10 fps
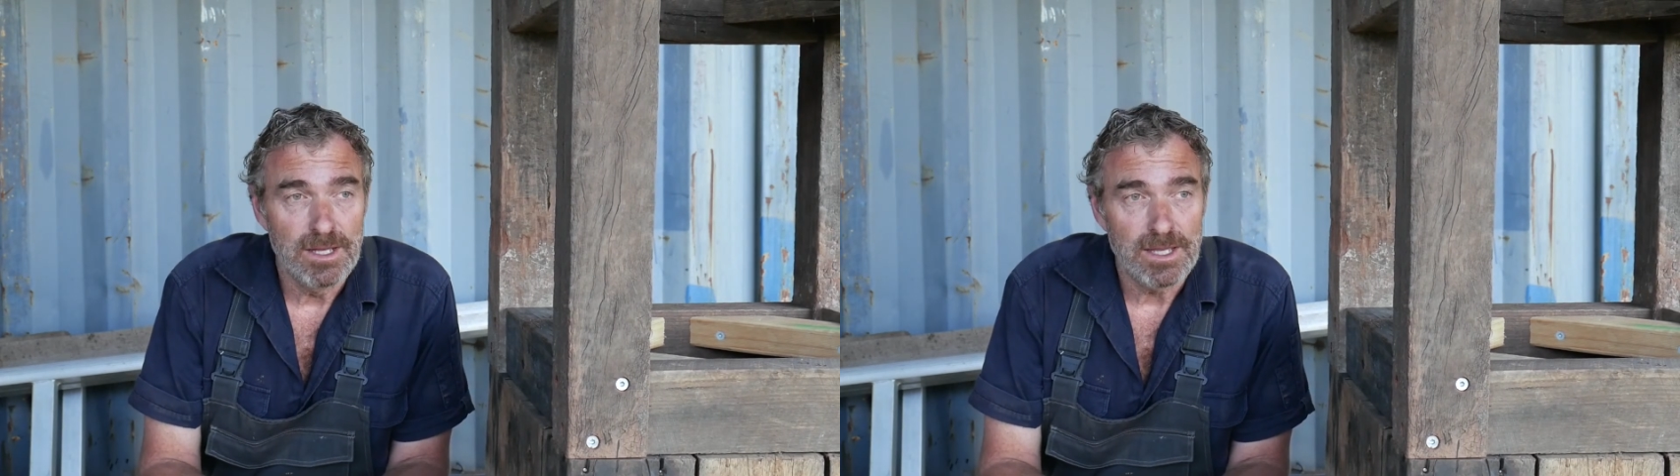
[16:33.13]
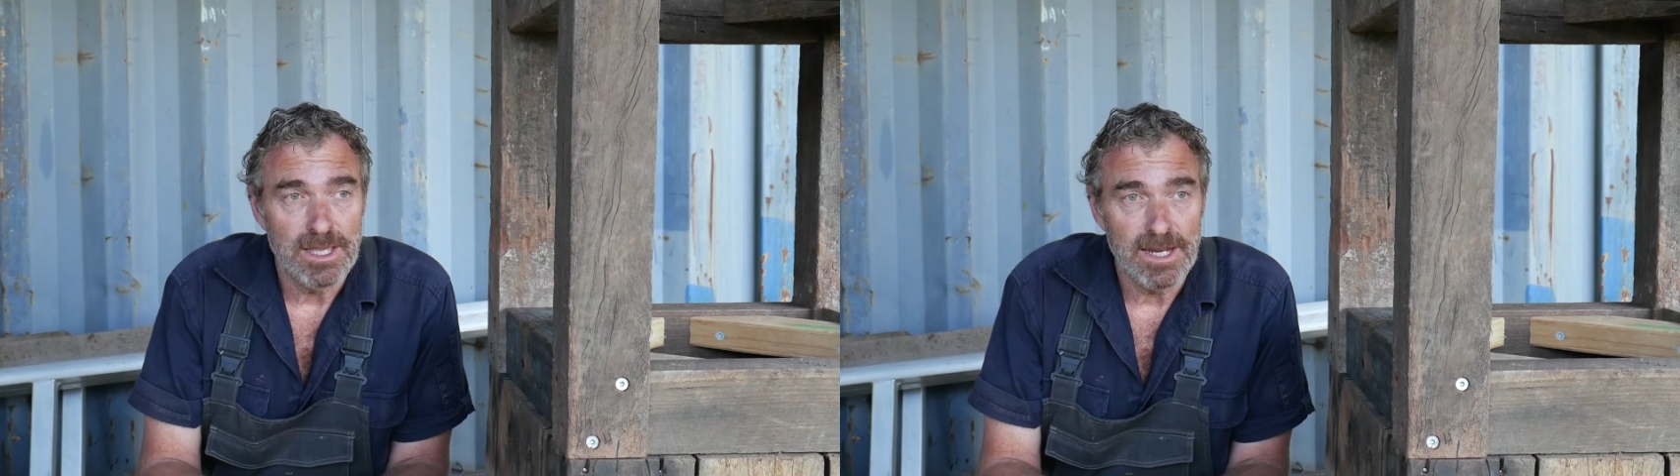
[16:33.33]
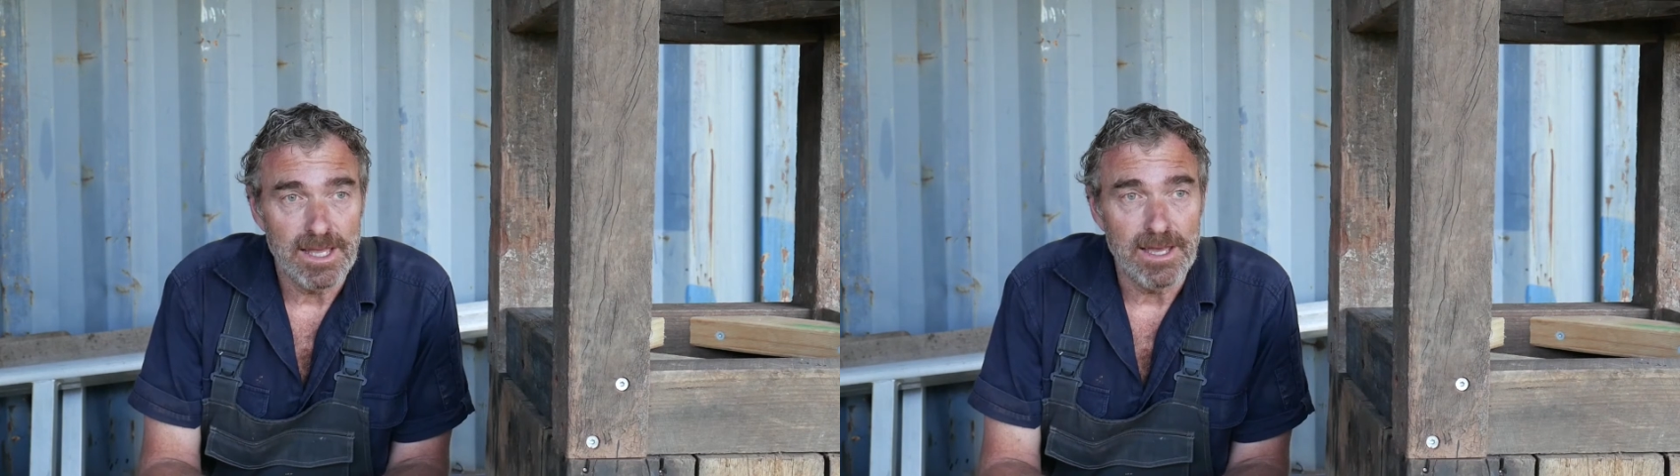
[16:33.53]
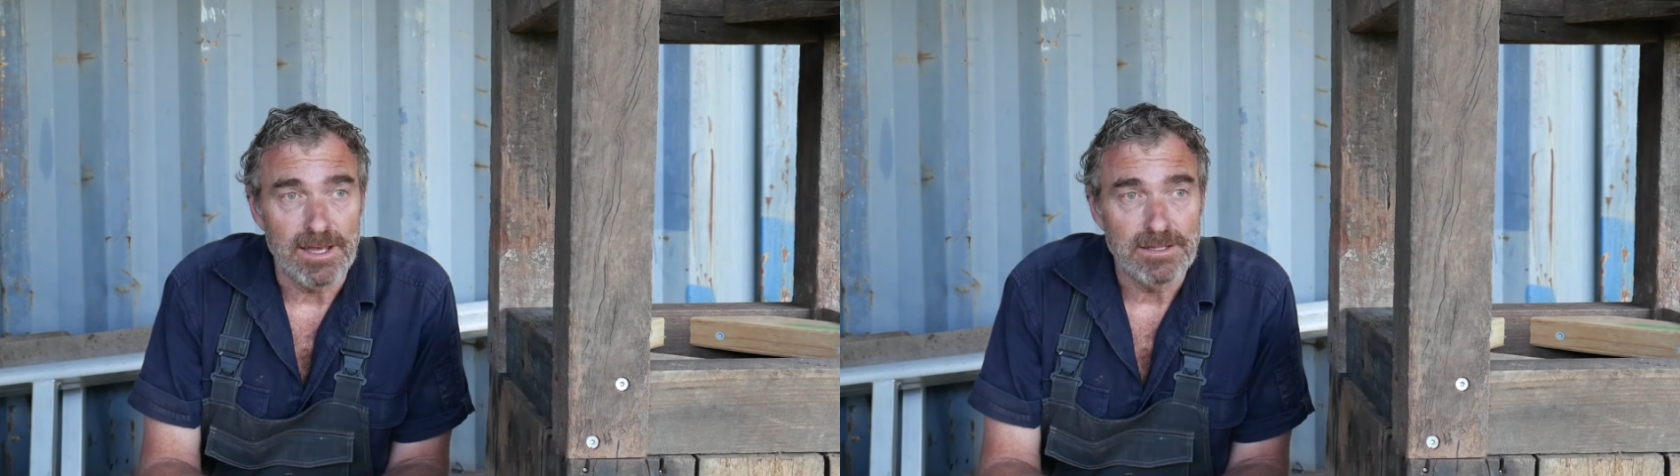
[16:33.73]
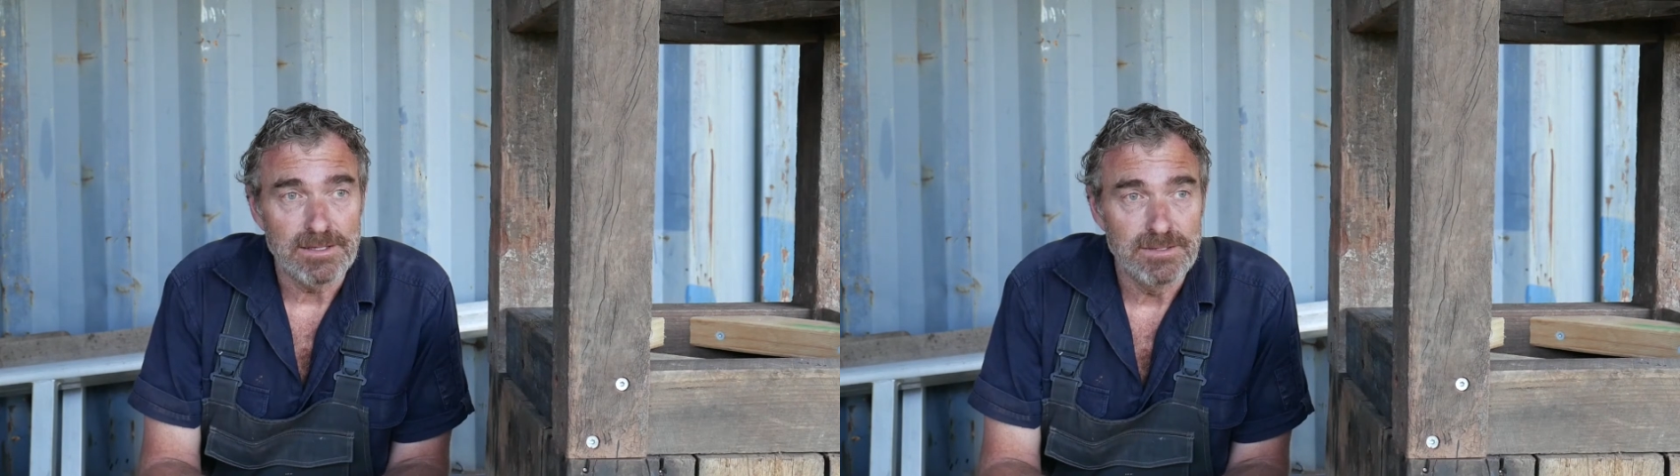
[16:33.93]
getting
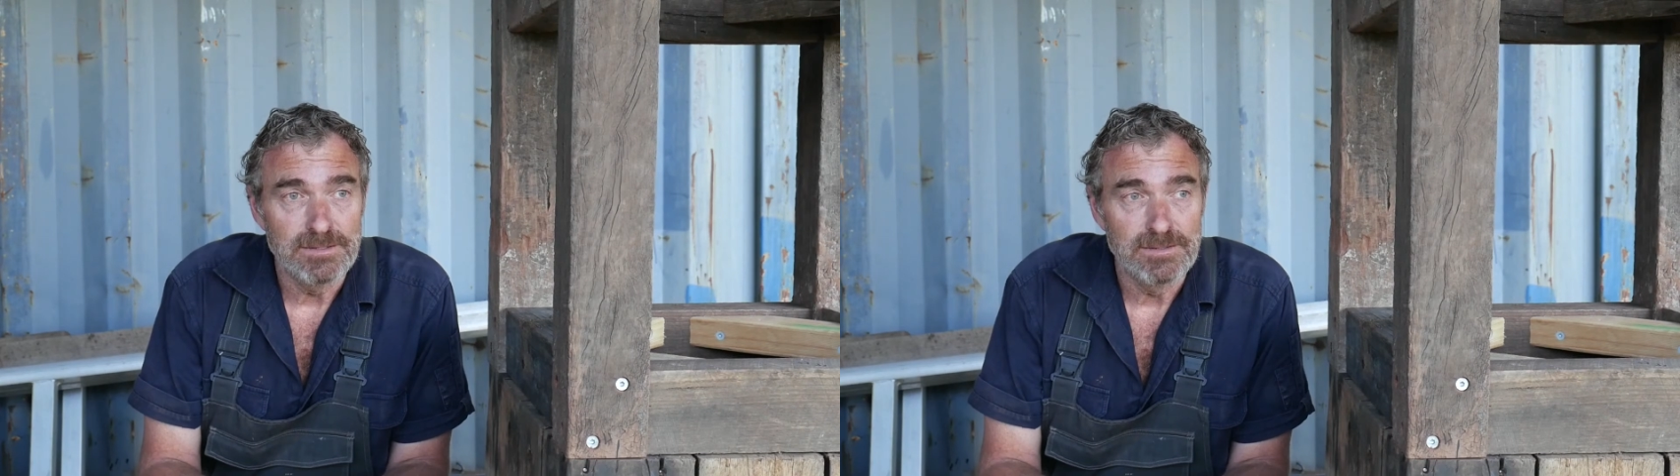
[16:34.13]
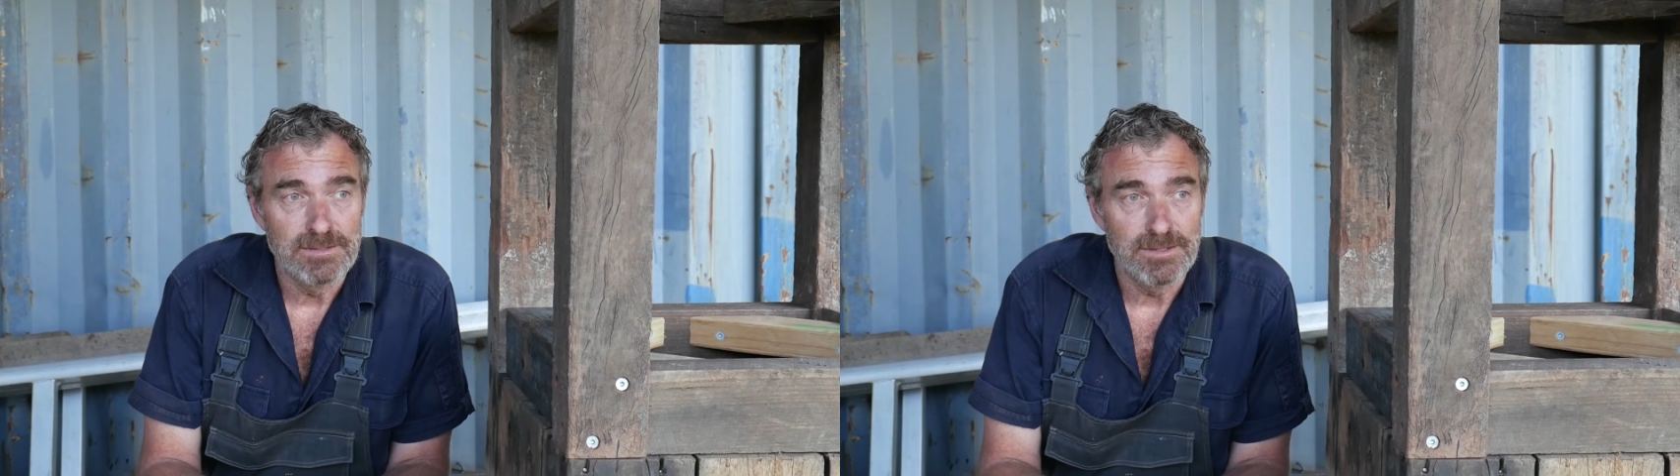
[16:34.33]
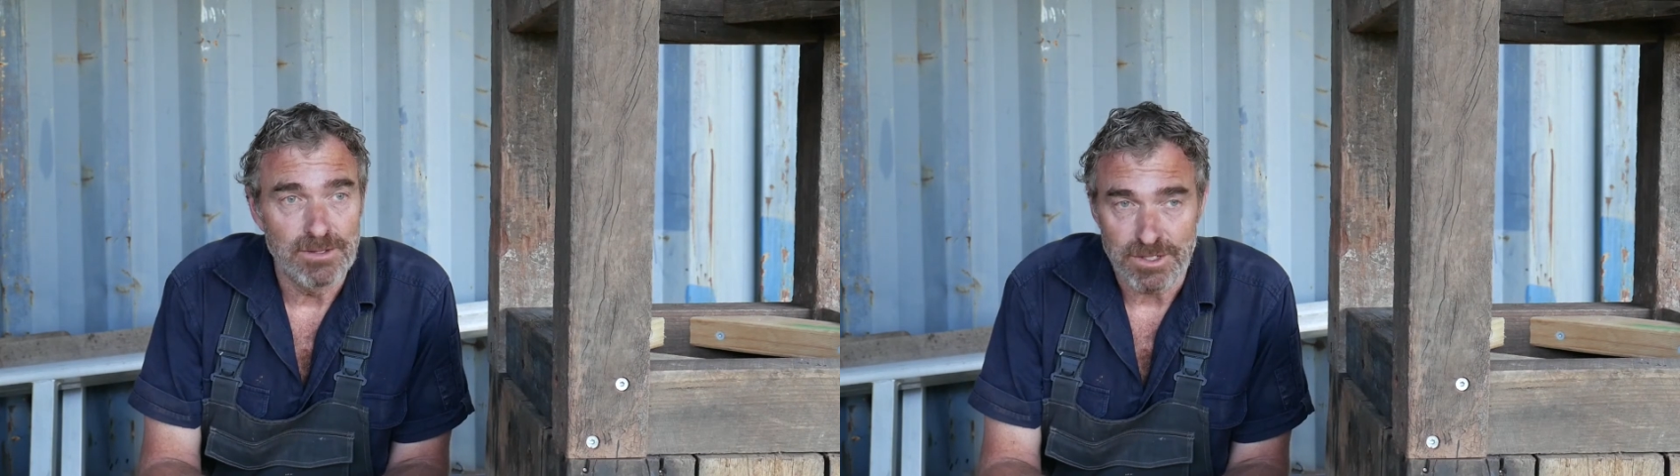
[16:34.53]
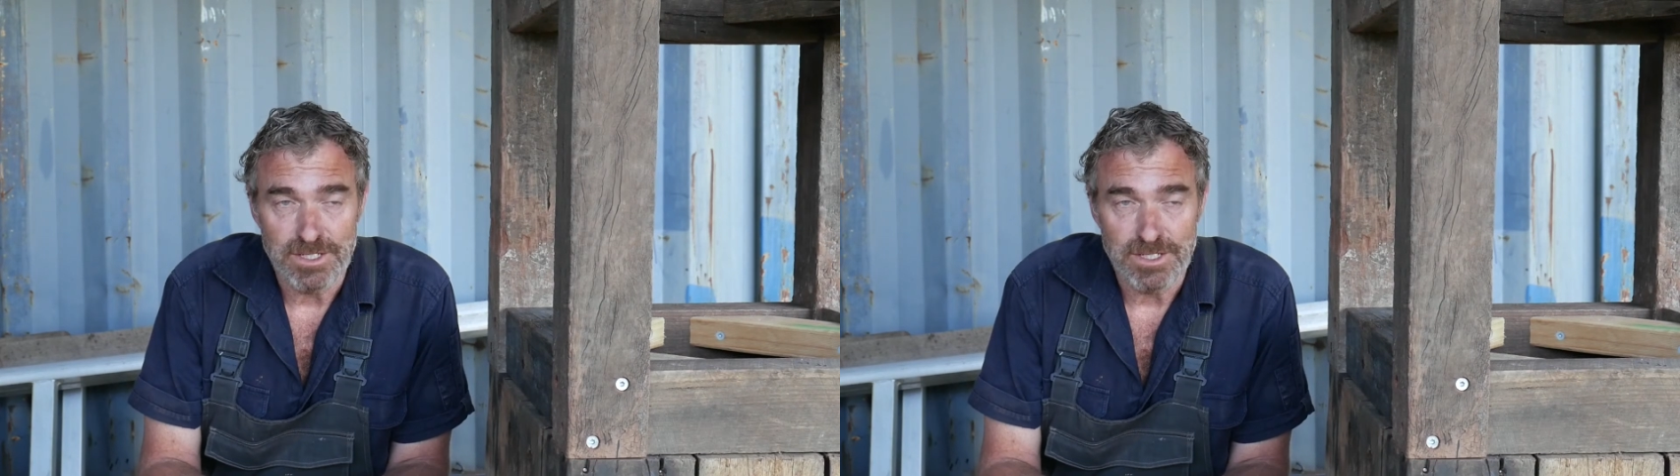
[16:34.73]
out, not